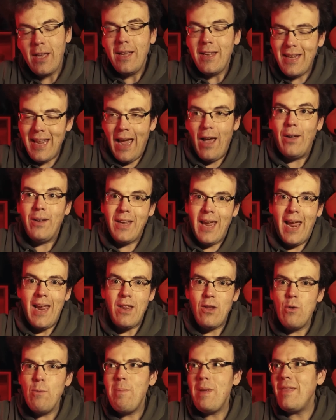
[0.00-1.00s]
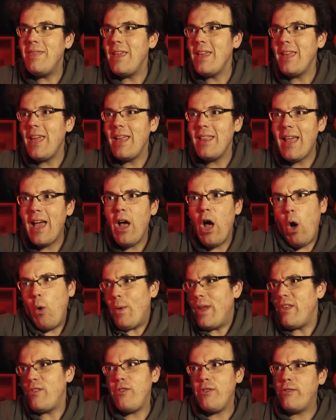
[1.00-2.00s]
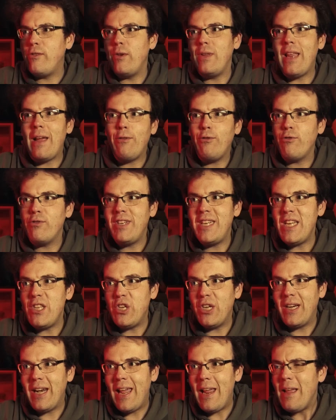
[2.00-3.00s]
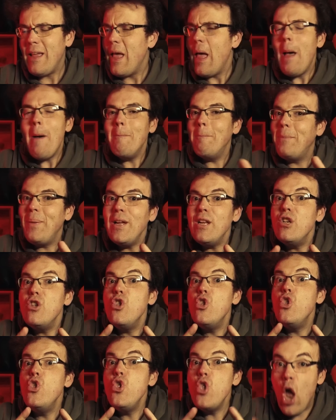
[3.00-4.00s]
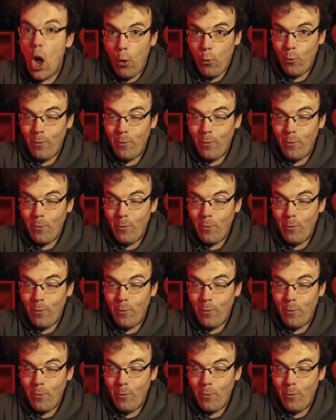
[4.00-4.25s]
Yeah, okay, you'd be thinking that, oh, he's just doing that strategically. But no,